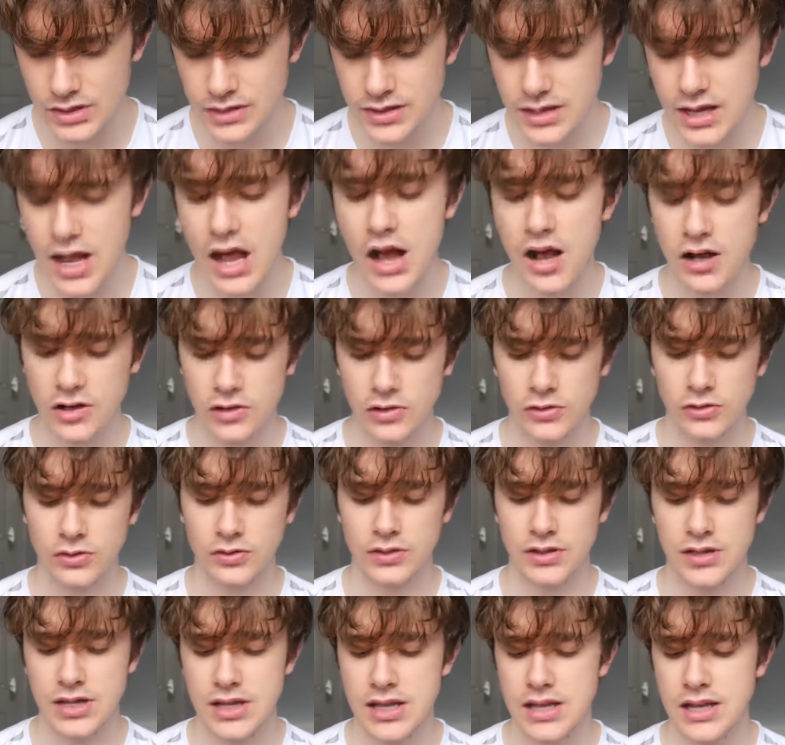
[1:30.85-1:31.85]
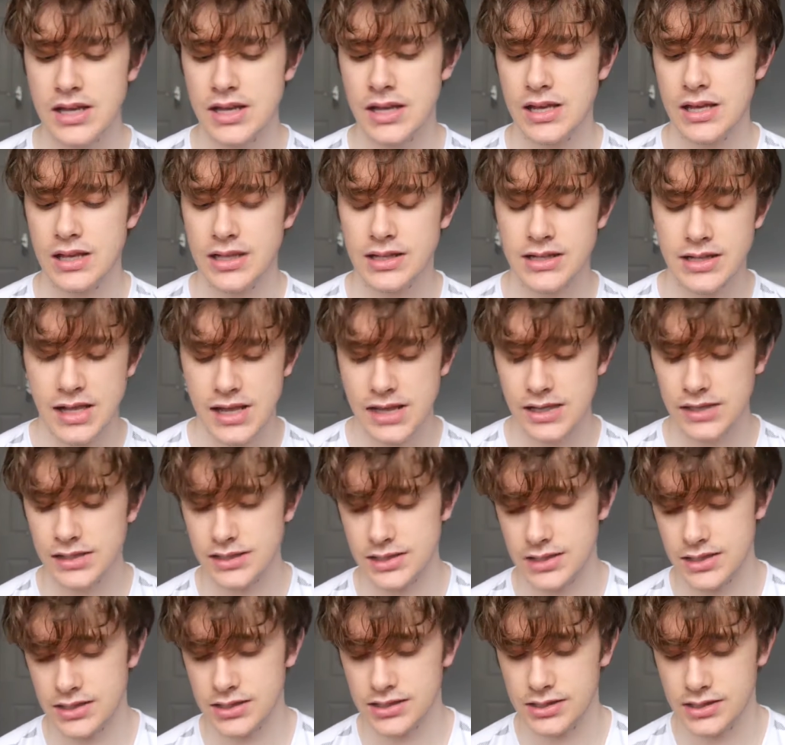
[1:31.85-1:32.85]
the article, the title
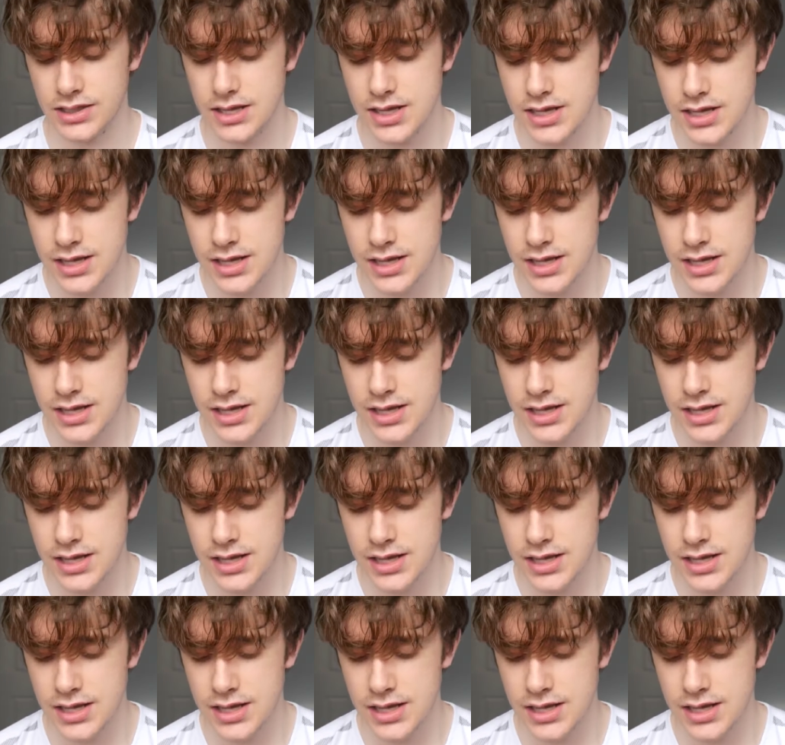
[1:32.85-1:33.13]
is this: